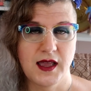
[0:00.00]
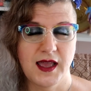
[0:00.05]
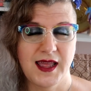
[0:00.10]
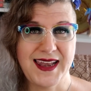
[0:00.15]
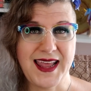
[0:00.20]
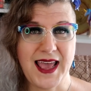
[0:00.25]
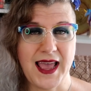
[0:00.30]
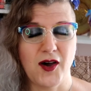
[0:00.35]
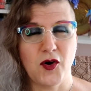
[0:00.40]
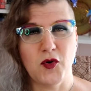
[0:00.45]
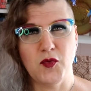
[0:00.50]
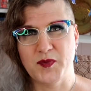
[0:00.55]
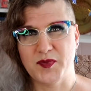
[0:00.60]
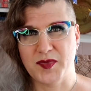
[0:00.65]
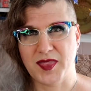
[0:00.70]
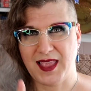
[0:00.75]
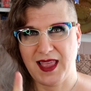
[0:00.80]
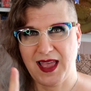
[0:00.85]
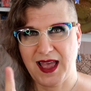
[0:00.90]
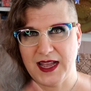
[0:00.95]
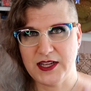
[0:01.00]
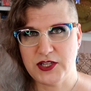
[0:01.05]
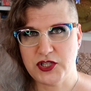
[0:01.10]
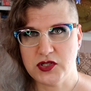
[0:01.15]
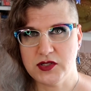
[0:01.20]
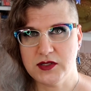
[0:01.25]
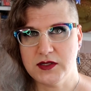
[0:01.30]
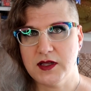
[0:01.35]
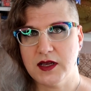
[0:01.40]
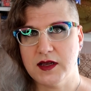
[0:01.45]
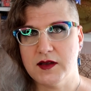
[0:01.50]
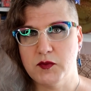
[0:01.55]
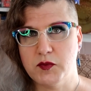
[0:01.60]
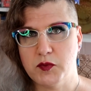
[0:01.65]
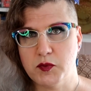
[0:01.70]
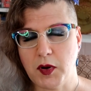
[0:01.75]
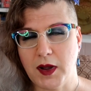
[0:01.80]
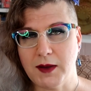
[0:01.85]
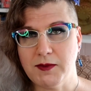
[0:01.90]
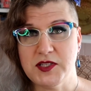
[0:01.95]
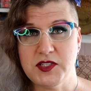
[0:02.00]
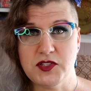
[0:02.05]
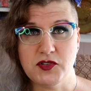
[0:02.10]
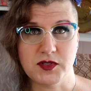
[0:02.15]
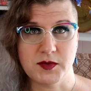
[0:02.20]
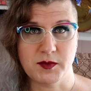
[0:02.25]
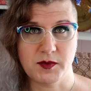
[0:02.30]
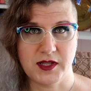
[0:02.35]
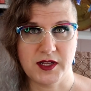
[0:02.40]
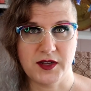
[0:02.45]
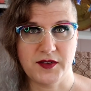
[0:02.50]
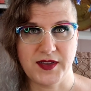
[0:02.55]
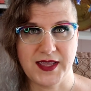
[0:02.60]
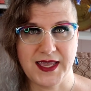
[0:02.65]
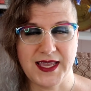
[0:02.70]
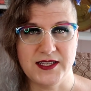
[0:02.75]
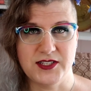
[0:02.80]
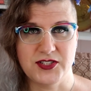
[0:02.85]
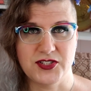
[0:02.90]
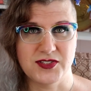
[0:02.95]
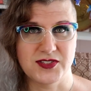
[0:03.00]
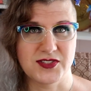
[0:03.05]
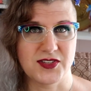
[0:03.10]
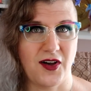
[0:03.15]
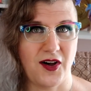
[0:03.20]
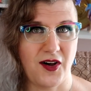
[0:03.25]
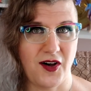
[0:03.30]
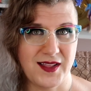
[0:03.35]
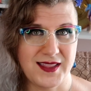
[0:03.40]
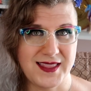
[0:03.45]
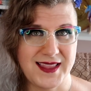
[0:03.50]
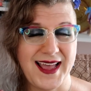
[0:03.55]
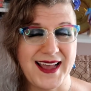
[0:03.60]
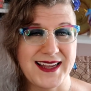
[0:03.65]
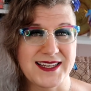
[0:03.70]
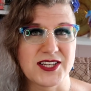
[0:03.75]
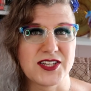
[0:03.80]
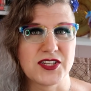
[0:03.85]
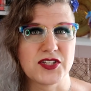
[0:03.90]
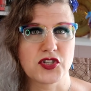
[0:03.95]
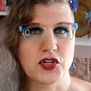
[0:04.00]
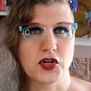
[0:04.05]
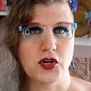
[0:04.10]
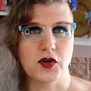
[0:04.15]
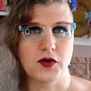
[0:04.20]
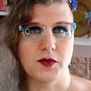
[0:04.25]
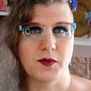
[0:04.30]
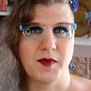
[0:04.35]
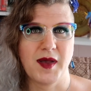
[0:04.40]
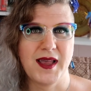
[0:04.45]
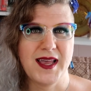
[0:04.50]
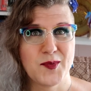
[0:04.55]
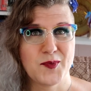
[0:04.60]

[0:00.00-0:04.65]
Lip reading: Now, I should probably do some clarifications on that term,